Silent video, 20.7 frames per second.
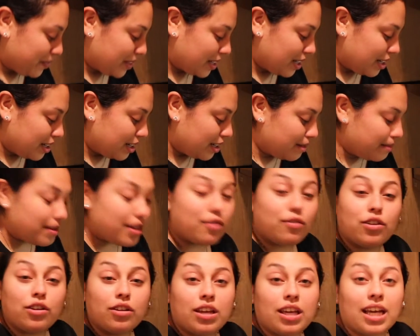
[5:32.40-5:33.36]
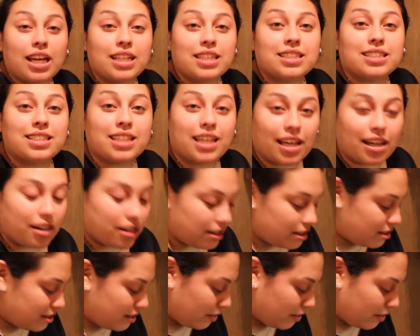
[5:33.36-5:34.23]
If you can't tell